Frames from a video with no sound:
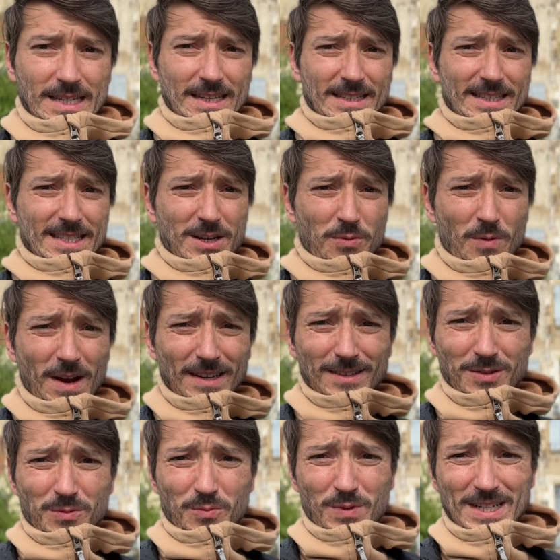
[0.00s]
It's quite a
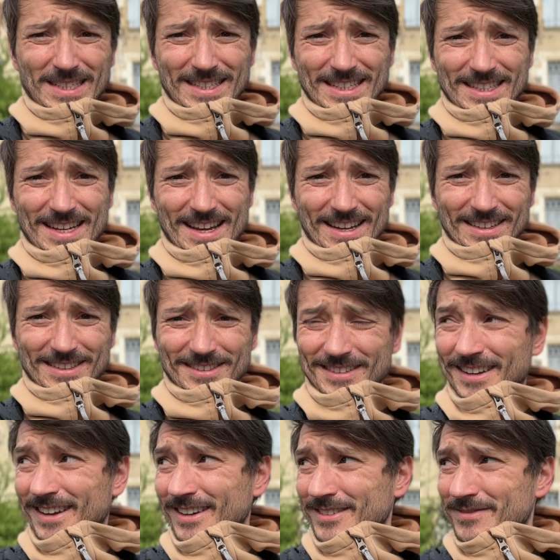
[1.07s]
windy day
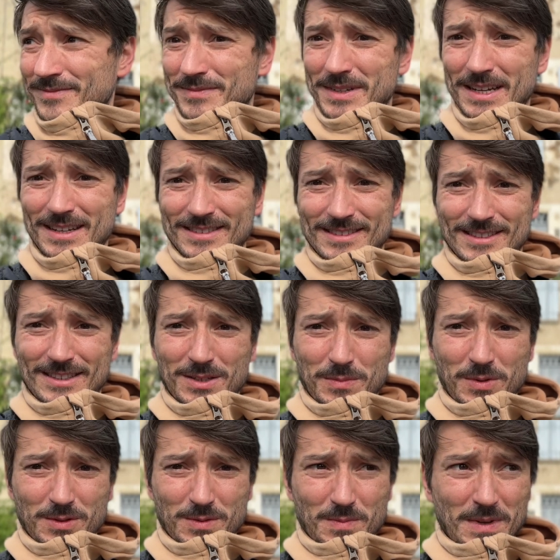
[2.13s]
today and it's
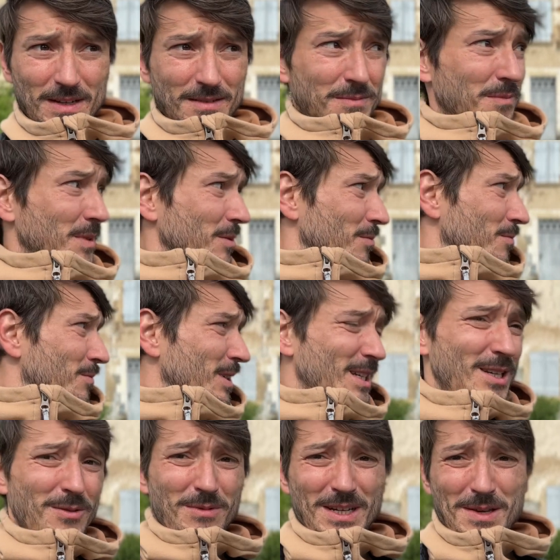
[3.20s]
supposed to be
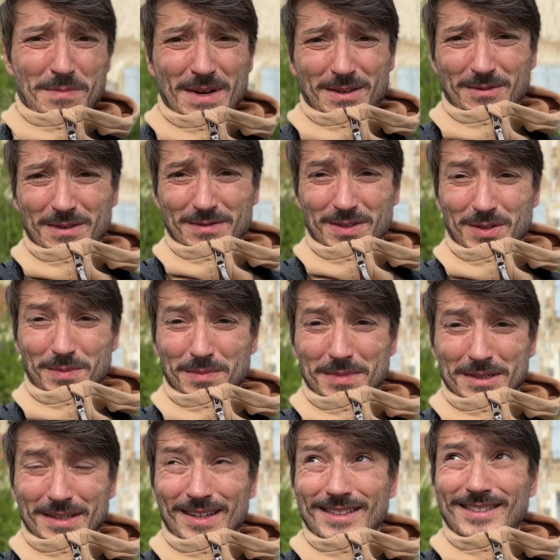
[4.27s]
really bad weather,
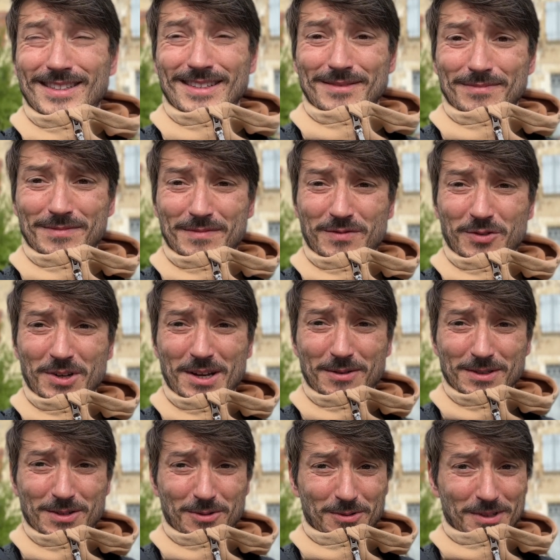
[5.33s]
but let's see. For now
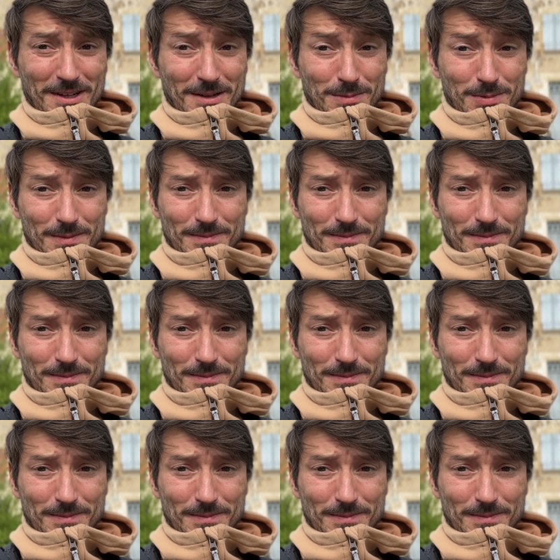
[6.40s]
it's holding up.